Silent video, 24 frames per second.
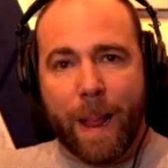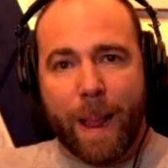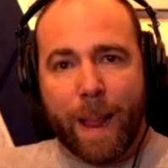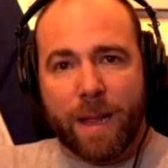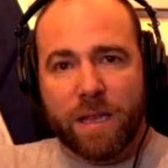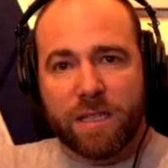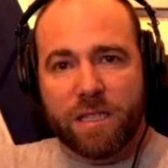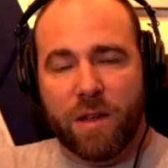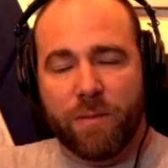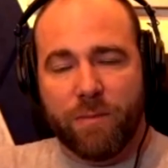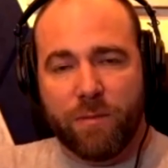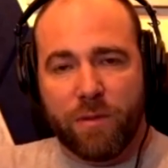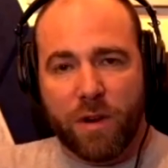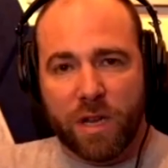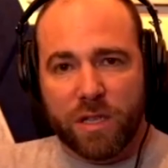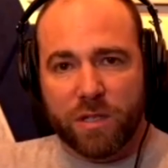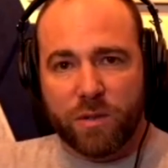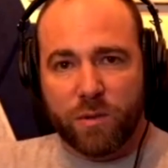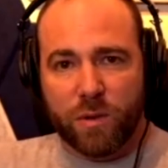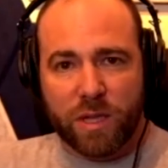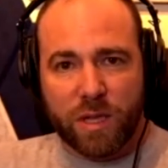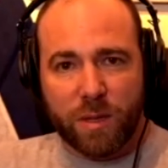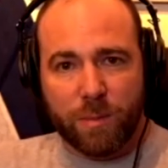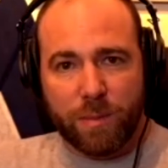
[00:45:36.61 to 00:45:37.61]
because I'm friends
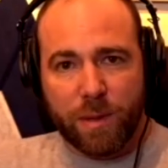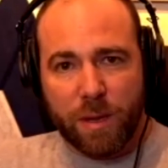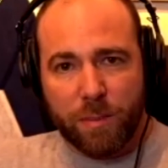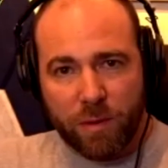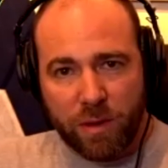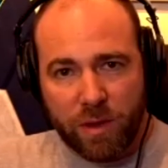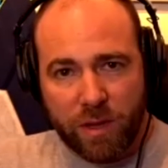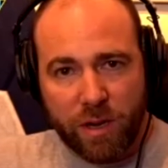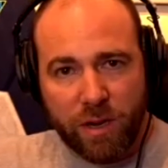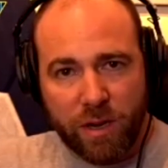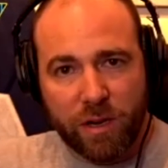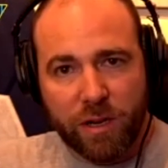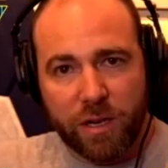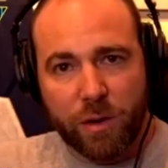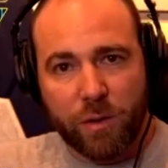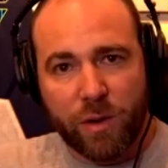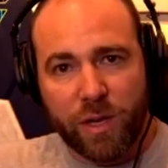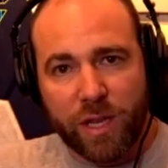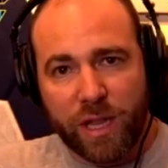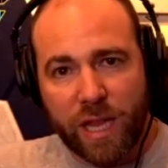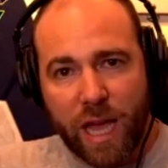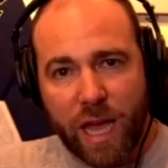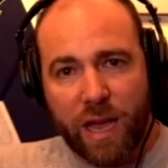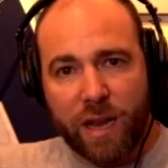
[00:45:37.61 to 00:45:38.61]
with the people that are
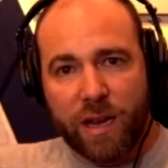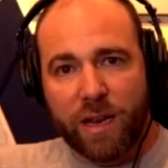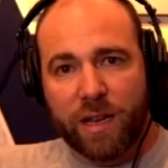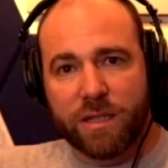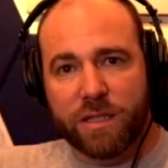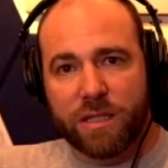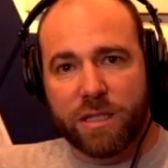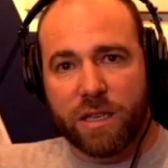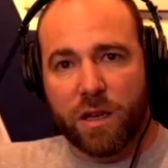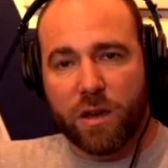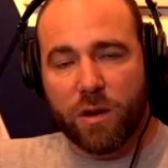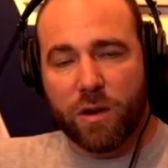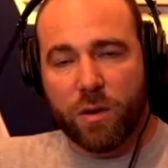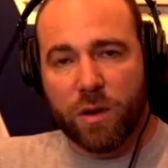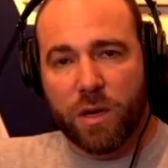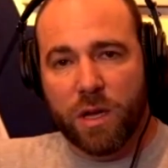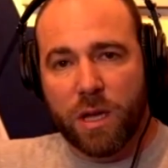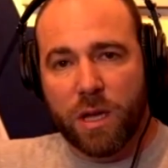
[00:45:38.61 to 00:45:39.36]
doing that. And so,